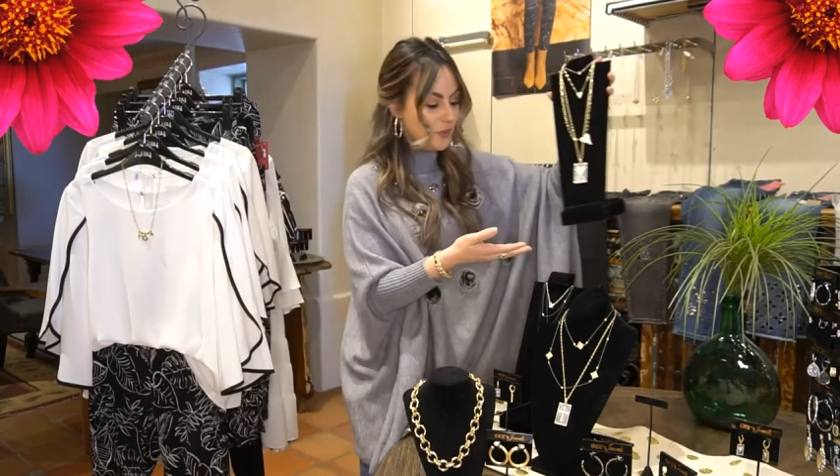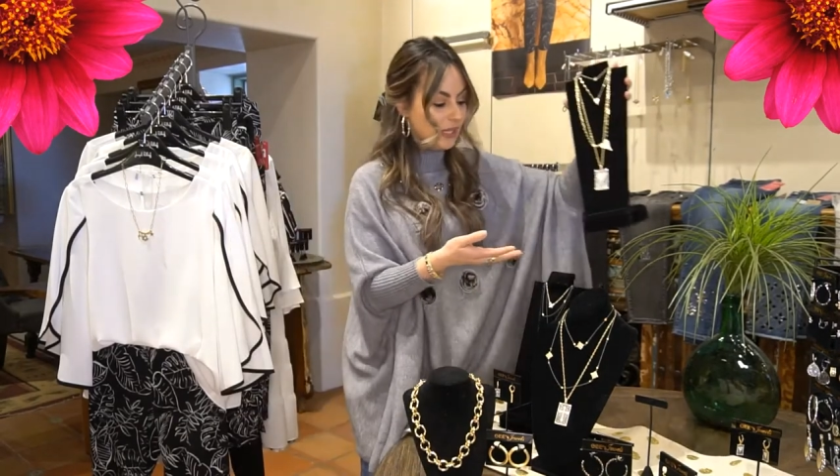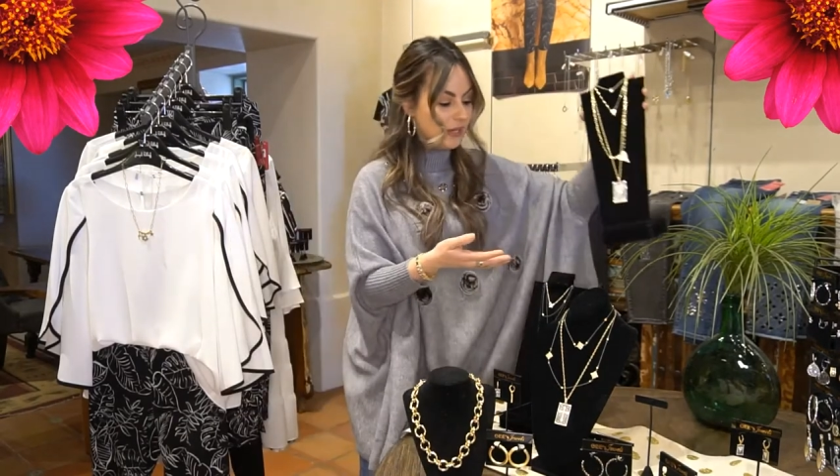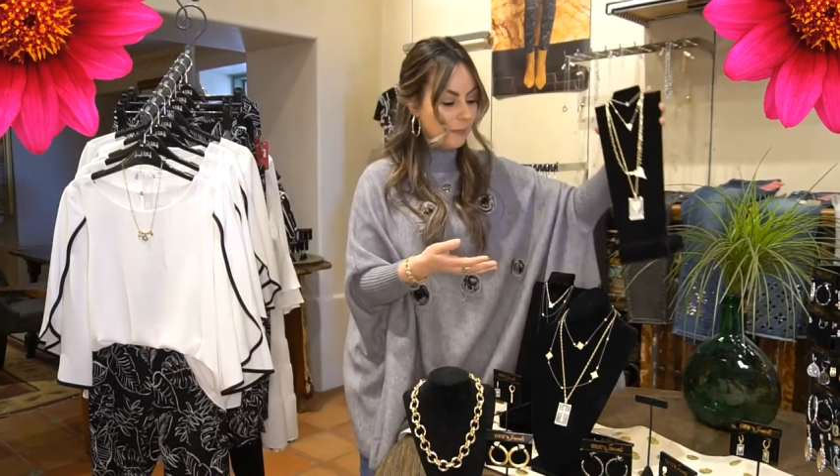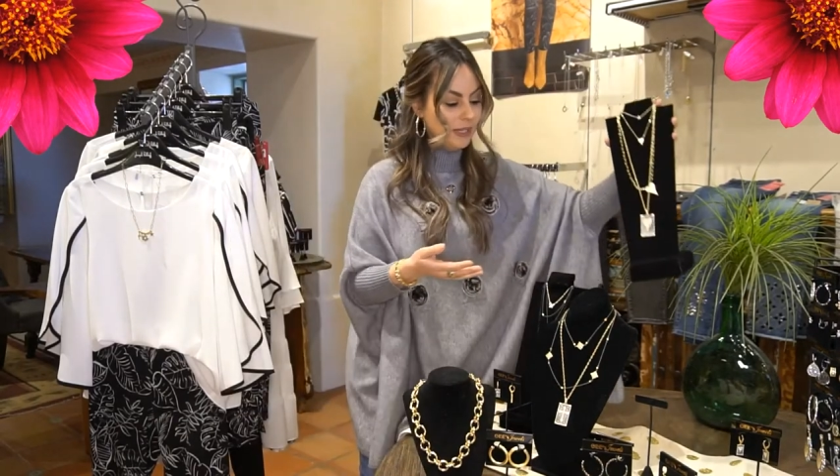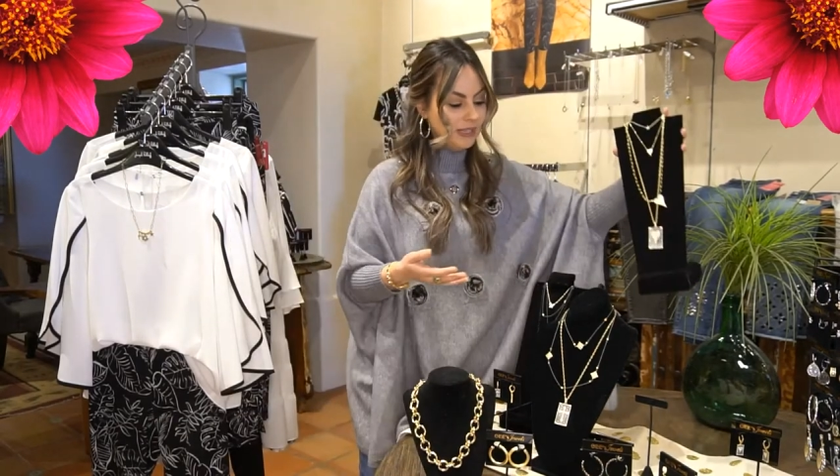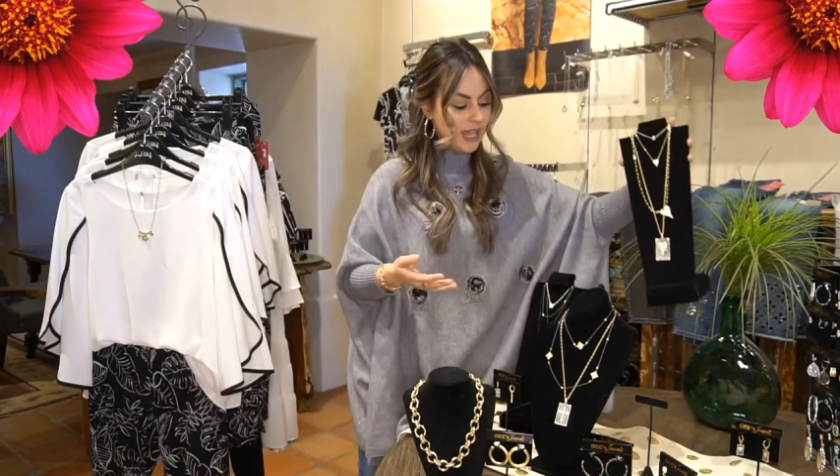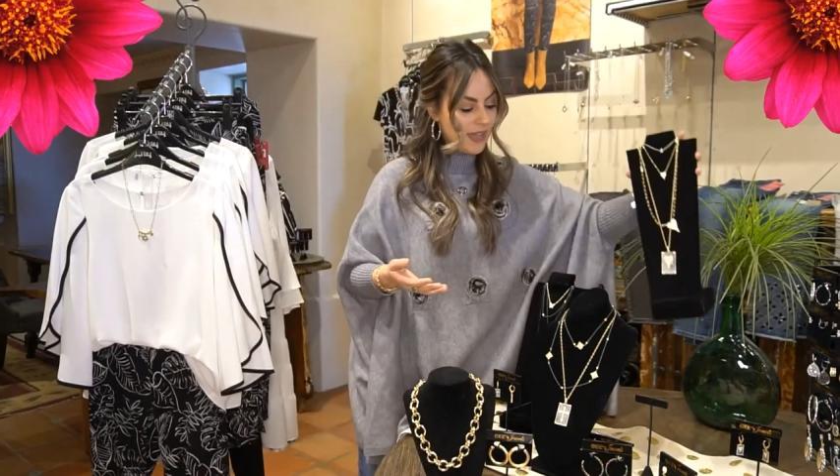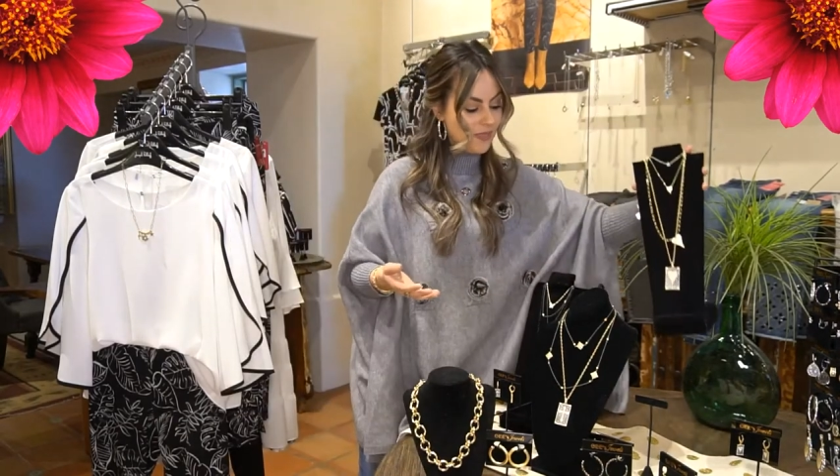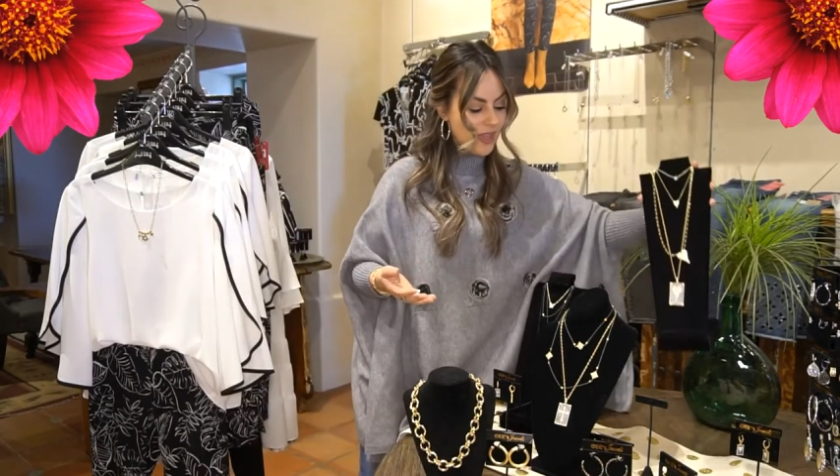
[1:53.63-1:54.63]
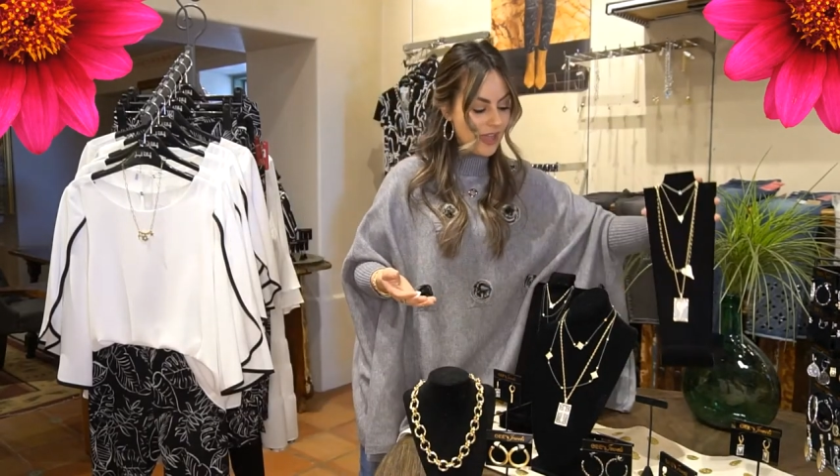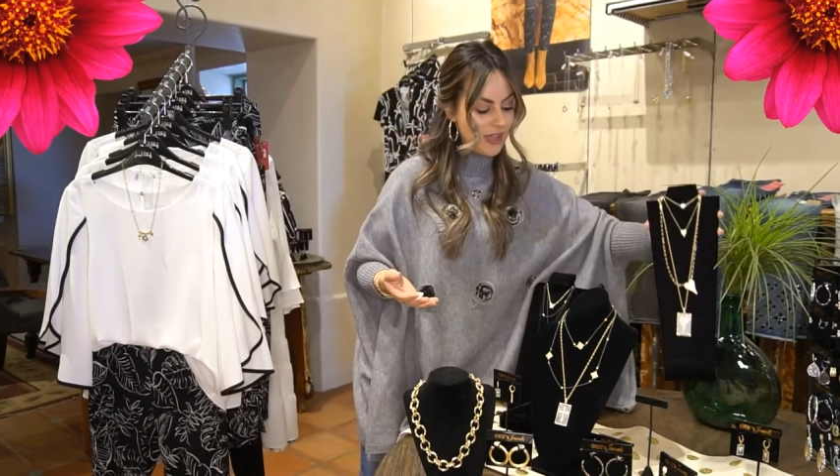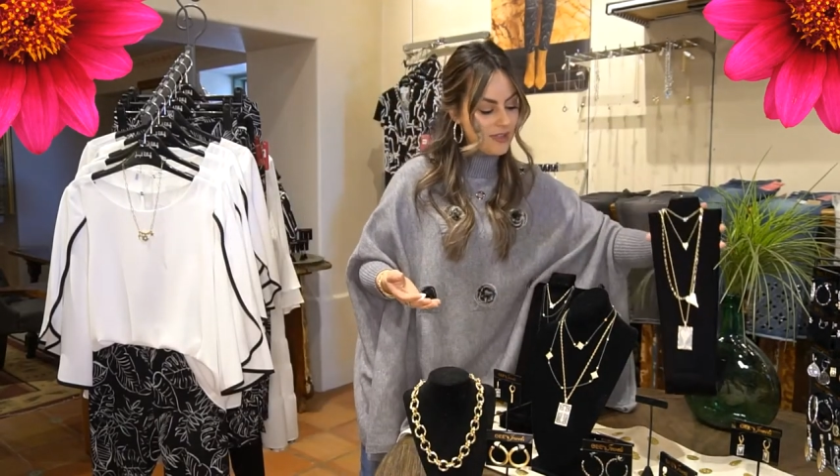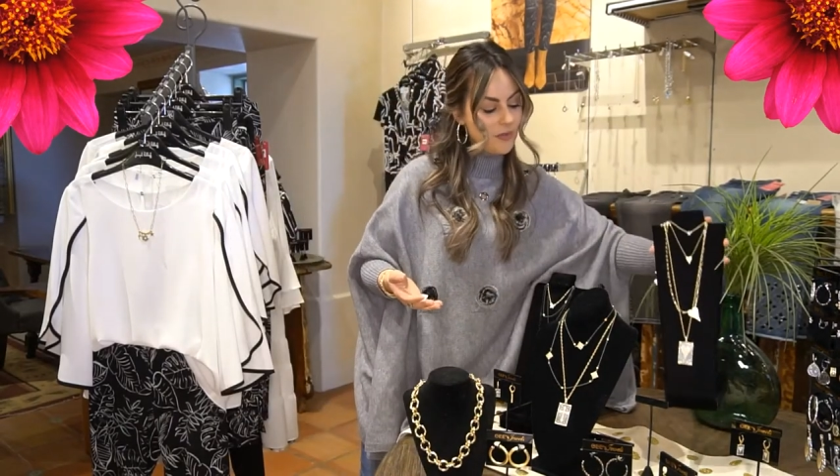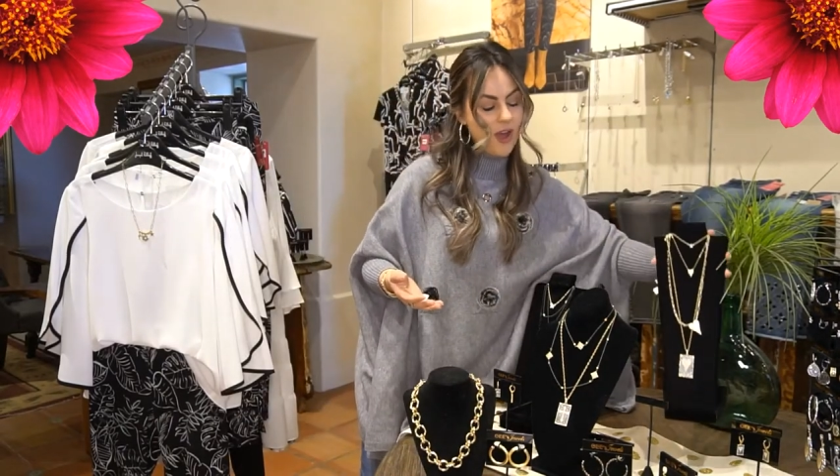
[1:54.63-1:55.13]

you can blend them,